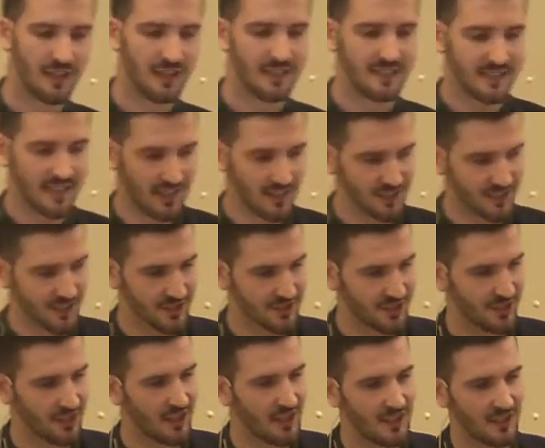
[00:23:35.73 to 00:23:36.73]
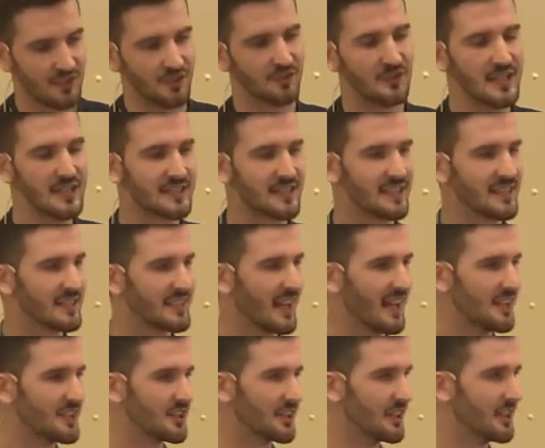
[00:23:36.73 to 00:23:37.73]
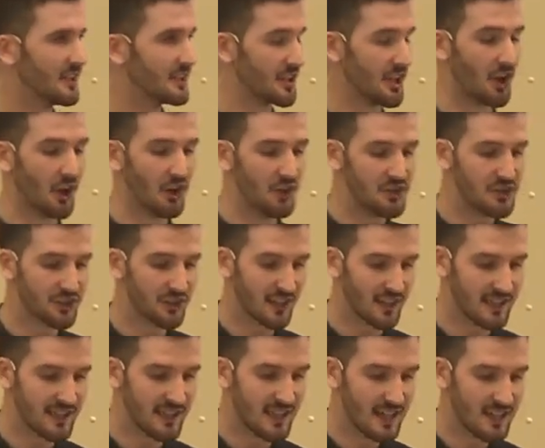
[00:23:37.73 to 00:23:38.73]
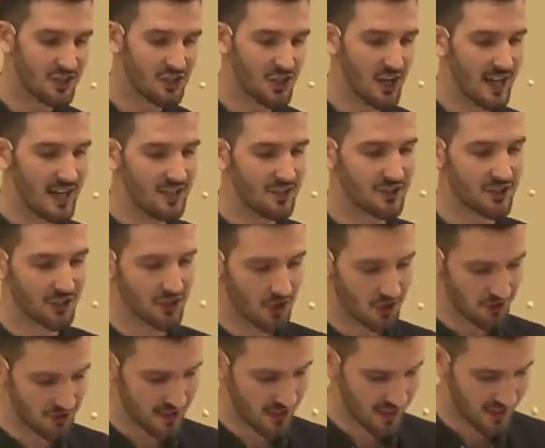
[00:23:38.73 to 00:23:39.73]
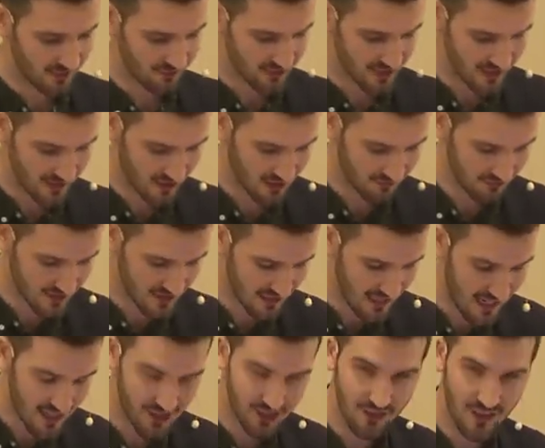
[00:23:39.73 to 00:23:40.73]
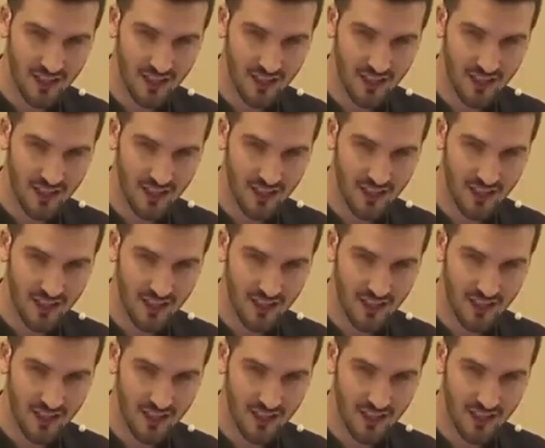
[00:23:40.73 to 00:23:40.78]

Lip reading: he tells us that the reason he's had to urgently change the content of his letter,